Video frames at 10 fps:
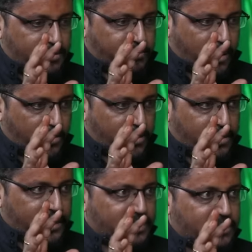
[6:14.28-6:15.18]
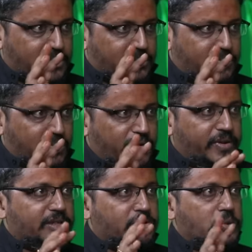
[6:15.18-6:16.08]
the power that
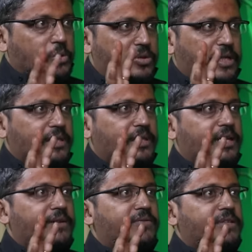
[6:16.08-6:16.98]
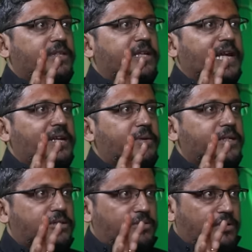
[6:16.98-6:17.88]
motivates you to do sadhana and everything, that
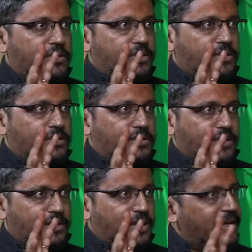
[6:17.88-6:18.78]
animates you. Okay.